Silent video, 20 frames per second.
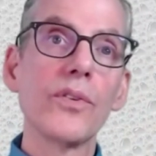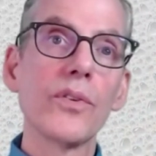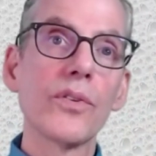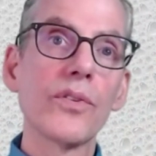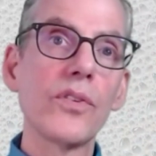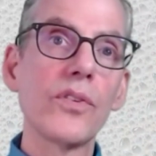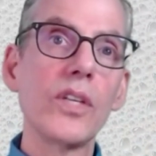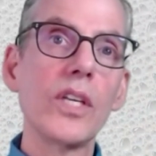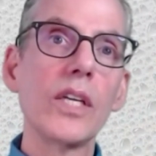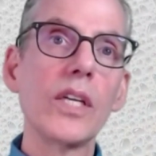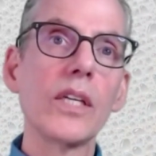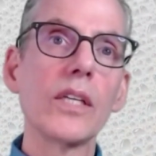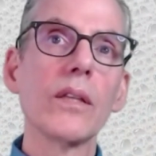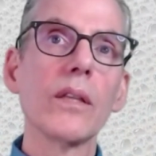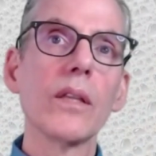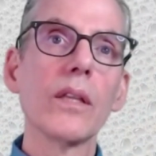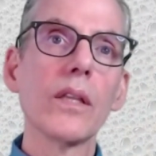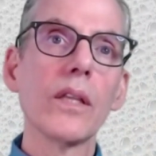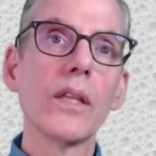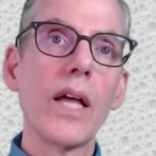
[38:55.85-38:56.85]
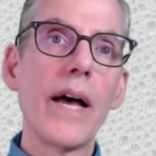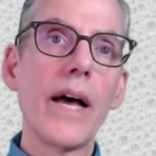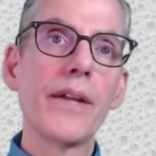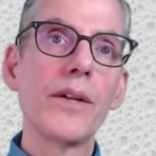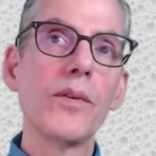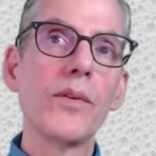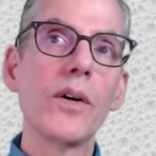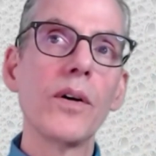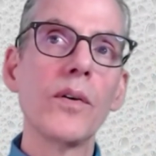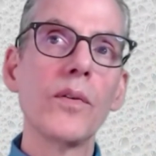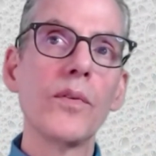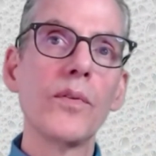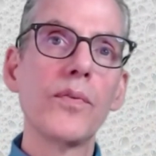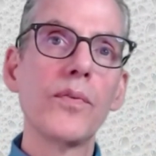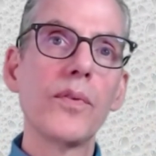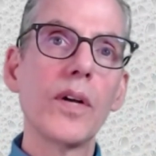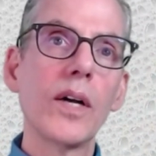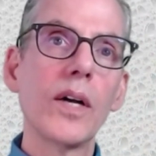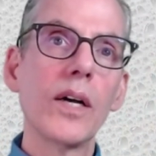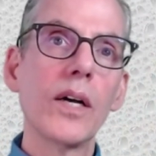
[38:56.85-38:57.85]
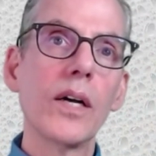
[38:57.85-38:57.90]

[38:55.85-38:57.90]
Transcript: you're seeing a lot of